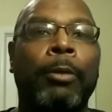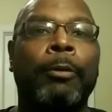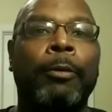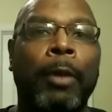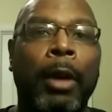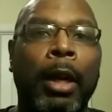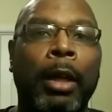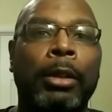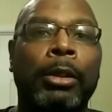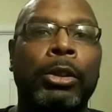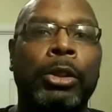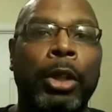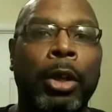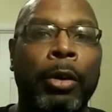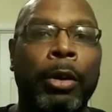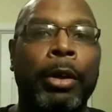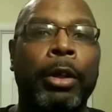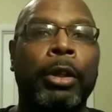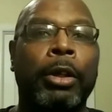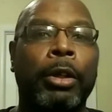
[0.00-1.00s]
find
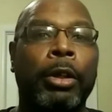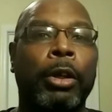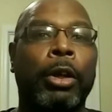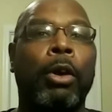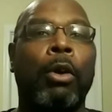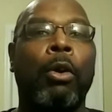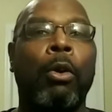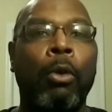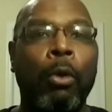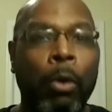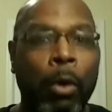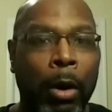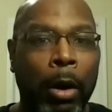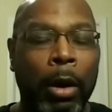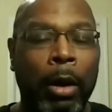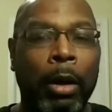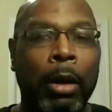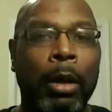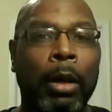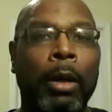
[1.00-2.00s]
Jared Cook
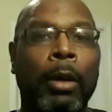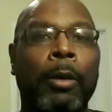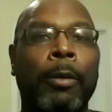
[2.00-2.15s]
or